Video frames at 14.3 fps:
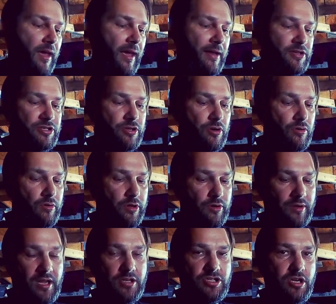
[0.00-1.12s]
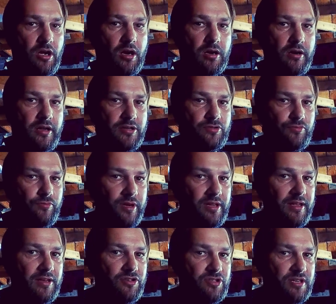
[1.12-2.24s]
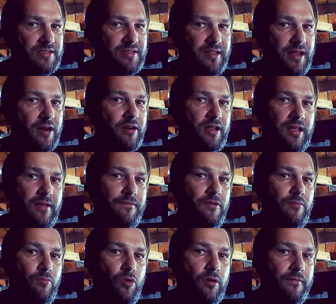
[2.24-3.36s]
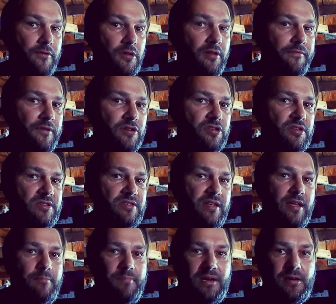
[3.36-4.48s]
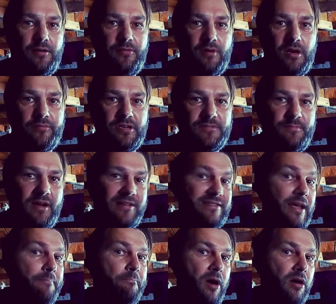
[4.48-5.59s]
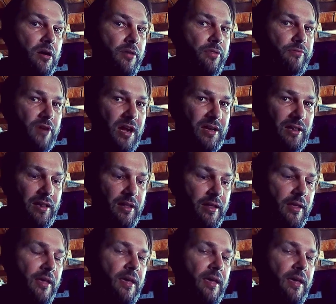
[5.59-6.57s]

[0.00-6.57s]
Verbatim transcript: And so your EGR is really just there to give you more fuel efficiency and better throttle response at part throttle.